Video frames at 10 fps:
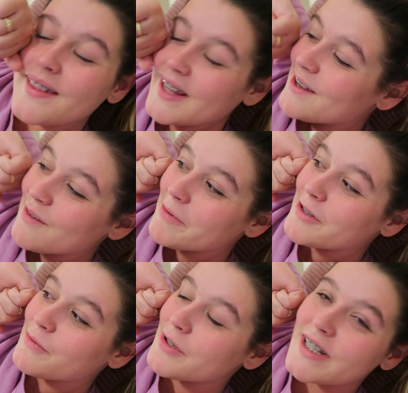thank you very
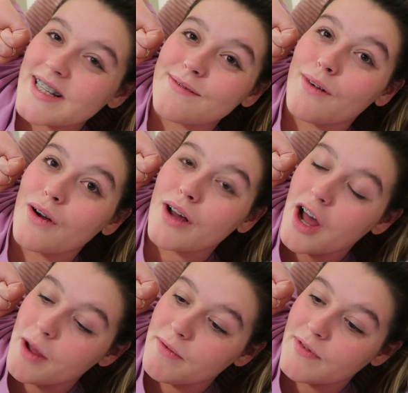much for watching this vlog.
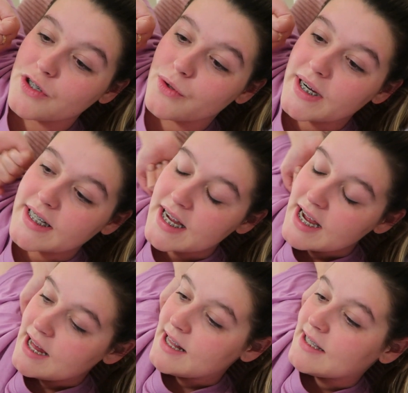I hope you've enjoyed
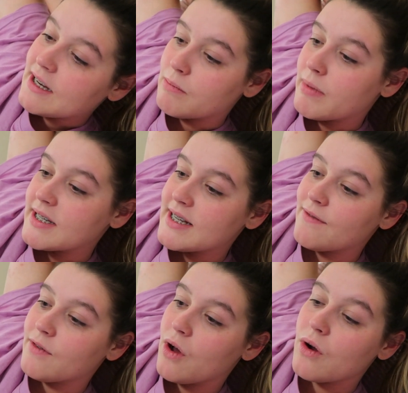this little
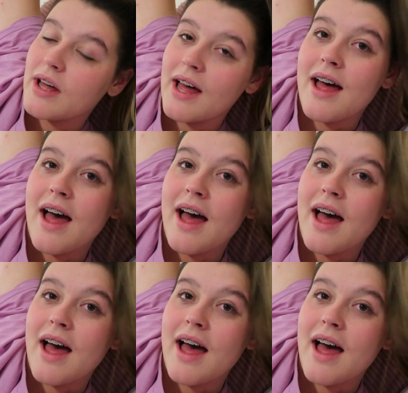Monday vlog.